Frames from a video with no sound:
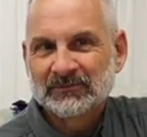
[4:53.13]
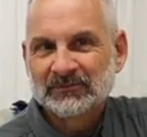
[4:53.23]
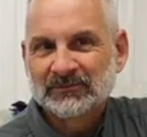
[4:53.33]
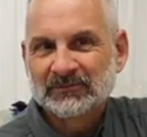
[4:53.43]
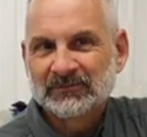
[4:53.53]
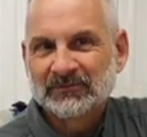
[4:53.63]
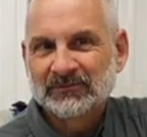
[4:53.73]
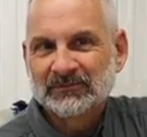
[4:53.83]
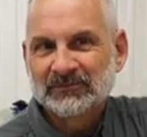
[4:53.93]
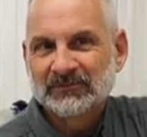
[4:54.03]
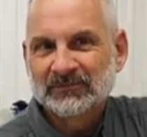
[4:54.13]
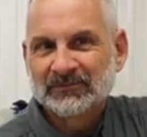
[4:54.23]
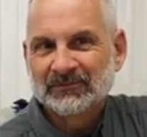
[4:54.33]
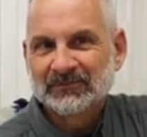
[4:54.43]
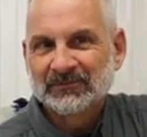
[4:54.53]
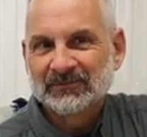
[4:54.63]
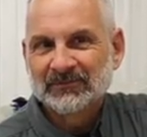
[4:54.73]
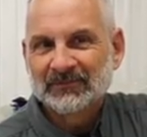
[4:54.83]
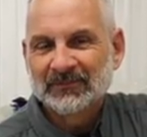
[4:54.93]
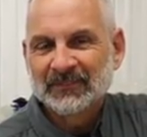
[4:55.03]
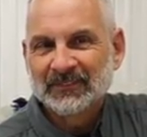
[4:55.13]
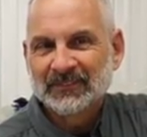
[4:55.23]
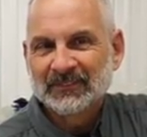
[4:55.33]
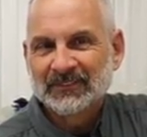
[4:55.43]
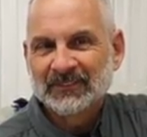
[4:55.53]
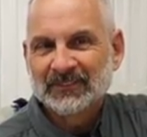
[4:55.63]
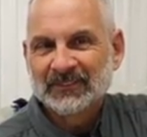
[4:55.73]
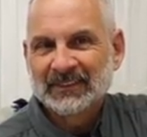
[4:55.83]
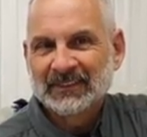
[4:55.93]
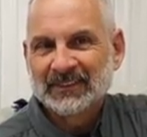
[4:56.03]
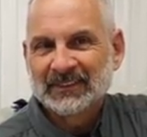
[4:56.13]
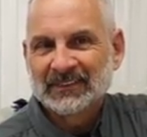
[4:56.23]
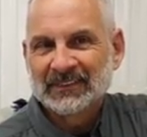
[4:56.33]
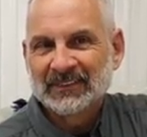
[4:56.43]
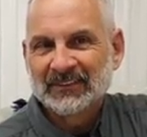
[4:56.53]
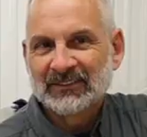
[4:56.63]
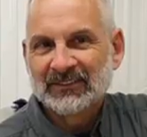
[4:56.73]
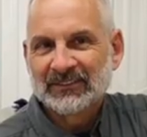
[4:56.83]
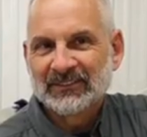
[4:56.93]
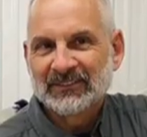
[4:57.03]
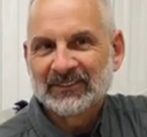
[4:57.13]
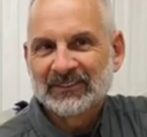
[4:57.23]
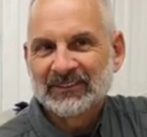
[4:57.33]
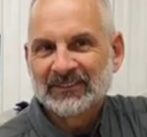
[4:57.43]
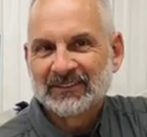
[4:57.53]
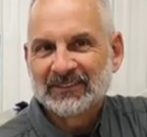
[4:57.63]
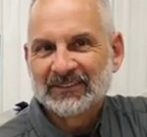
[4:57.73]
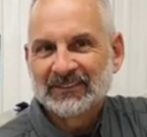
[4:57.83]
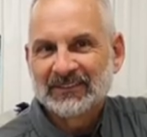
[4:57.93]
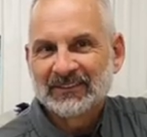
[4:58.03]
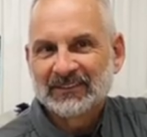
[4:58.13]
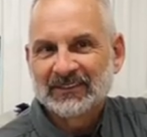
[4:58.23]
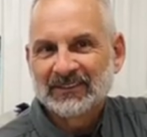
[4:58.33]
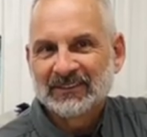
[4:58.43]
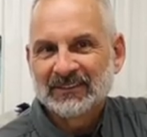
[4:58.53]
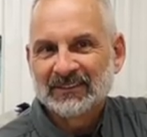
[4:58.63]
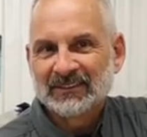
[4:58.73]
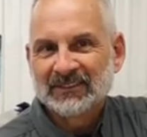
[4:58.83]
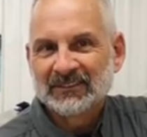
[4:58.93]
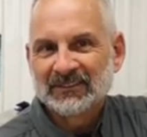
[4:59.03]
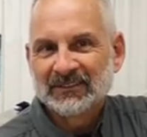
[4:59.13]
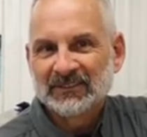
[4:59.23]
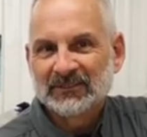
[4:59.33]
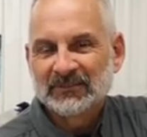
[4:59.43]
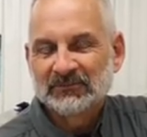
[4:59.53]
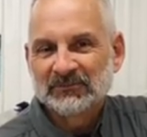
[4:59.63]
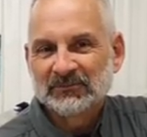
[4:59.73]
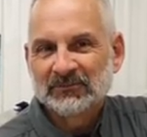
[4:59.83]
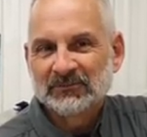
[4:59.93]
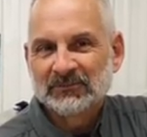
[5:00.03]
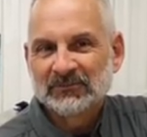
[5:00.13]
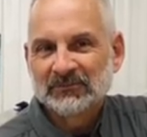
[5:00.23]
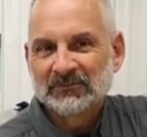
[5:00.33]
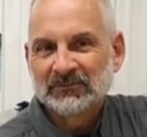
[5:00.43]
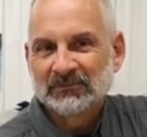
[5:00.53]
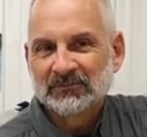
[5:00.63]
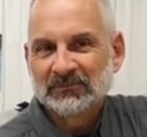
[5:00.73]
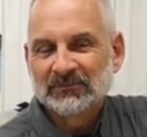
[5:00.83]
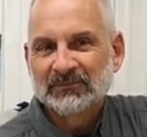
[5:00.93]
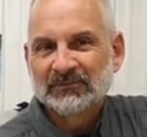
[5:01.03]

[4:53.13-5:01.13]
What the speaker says: (not speaking)